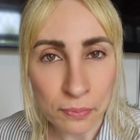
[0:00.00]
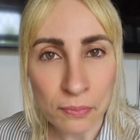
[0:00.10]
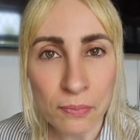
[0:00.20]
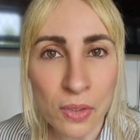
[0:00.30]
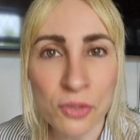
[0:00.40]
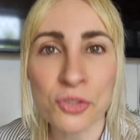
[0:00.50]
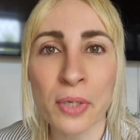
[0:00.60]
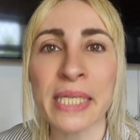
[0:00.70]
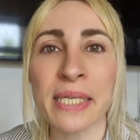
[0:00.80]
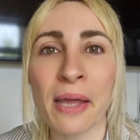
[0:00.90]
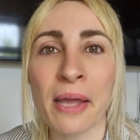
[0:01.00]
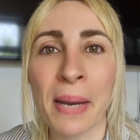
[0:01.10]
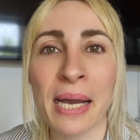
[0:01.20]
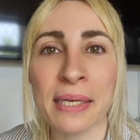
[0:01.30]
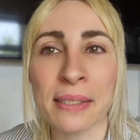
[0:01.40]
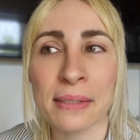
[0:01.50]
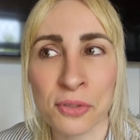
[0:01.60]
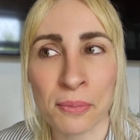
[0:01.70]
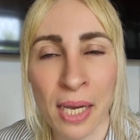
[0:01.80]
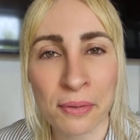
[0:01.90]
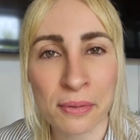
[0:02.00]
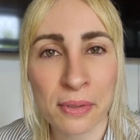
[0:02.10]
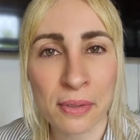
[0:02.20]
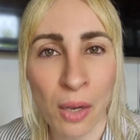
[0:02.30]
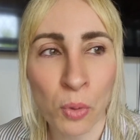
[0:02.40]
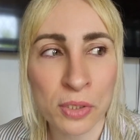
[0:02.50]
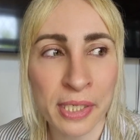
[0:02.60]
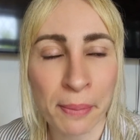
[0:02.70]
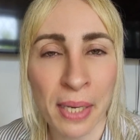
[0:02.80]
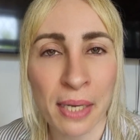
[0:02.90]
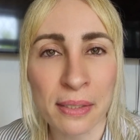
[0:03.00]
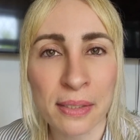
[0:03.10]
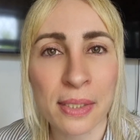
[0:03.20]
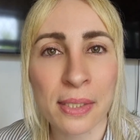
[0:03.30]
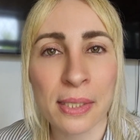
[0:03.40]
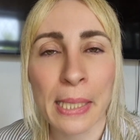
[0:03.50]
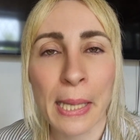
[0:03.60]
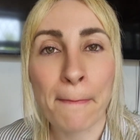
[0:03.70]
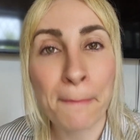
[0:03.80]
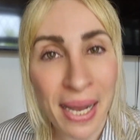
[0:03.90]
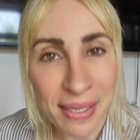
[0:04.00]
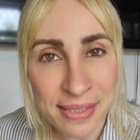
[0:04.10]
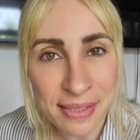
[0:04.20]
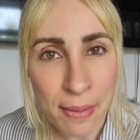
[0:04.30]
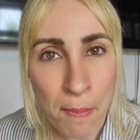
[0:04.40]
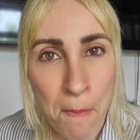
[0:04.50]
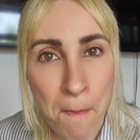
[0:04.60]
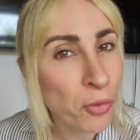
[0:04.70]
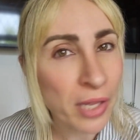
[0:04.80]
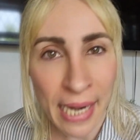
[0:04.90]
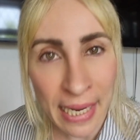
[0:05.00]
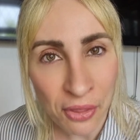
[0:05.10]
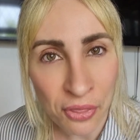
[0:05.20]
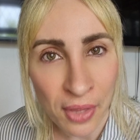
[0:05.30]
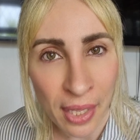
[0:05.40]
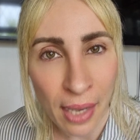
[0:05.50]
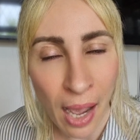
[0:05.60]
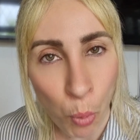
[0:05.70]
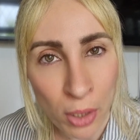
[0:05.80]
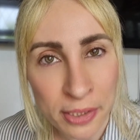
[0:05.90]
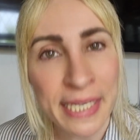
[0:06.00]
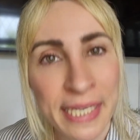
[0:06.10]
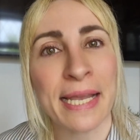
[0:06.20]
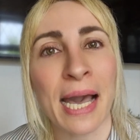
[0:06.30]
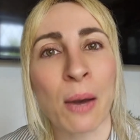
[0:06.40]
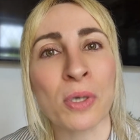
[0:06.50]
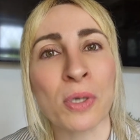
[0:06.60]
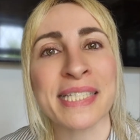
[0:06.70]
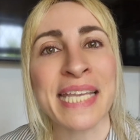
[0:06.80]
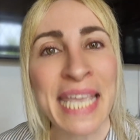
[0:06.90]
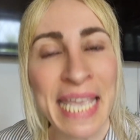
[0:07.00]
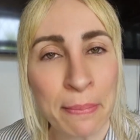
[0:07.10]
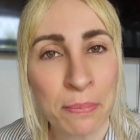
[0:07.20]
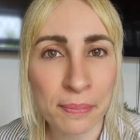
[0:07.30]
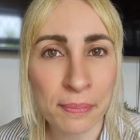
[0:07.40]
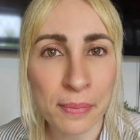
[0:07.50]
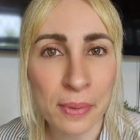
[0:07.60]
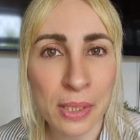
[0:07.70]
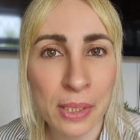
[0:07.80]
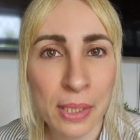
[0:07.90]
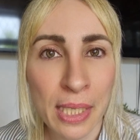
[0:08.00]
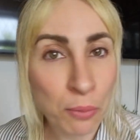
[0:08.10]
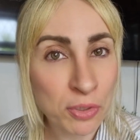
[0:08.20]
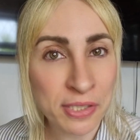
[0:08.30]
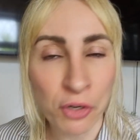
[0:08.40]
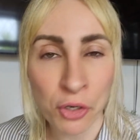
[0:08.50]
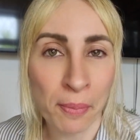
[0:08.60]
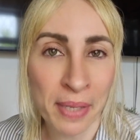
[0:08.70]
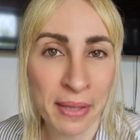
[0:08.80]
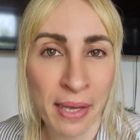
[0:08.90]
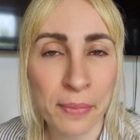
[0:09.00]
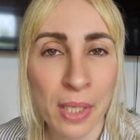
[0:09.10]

So I needed that back somehow. I wanted it back. But more than anything, I wanted him. He was never going to be that.